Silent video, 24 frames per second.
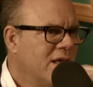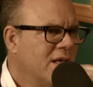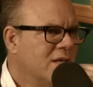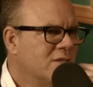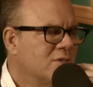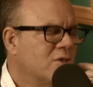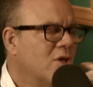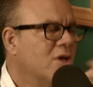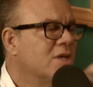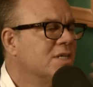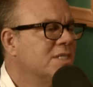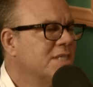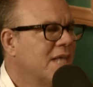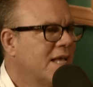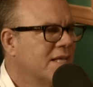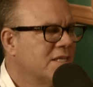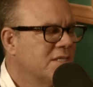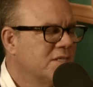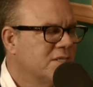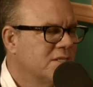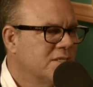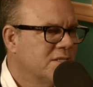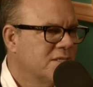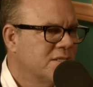As long as
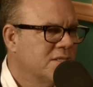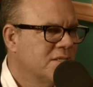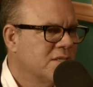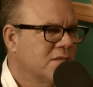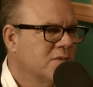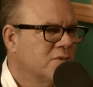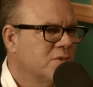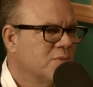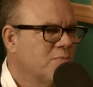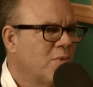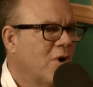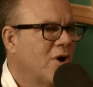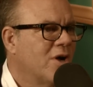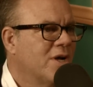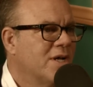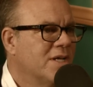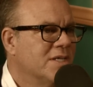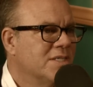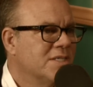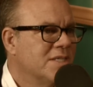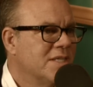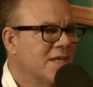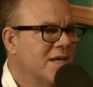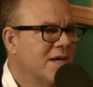that spark
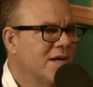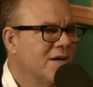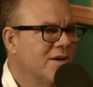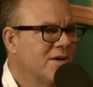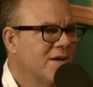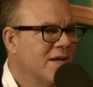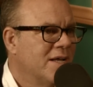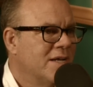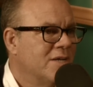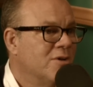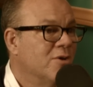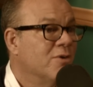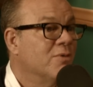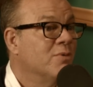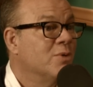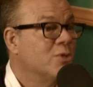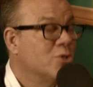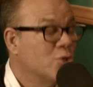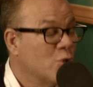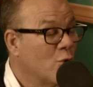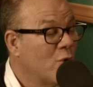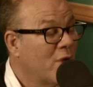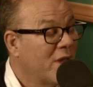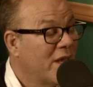is there and you
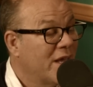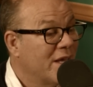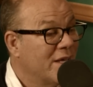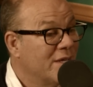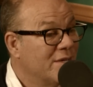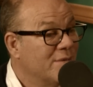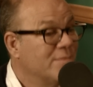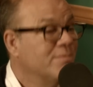enjoy it.